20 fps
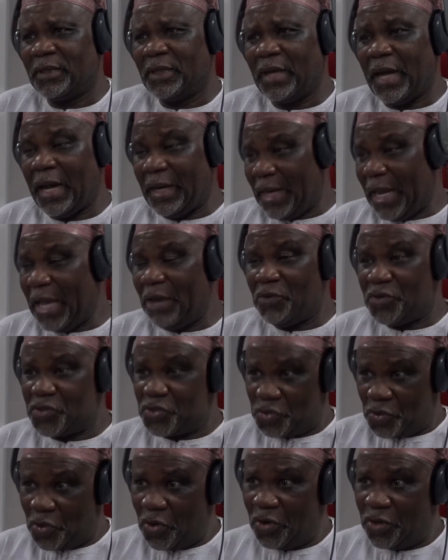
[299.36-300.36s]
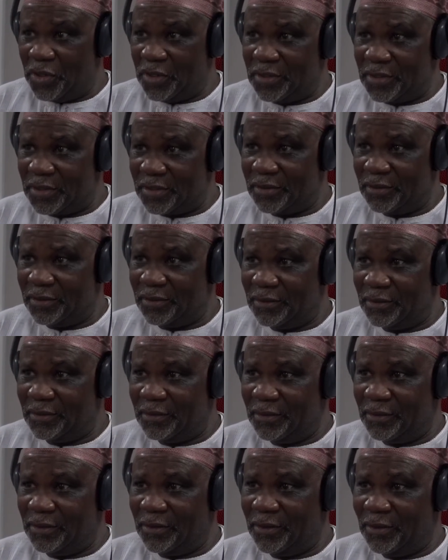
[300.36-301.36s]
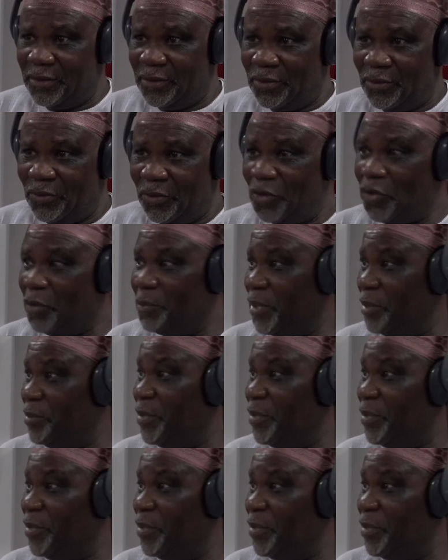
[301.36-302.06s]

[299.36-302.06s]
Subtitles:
And I was told one of the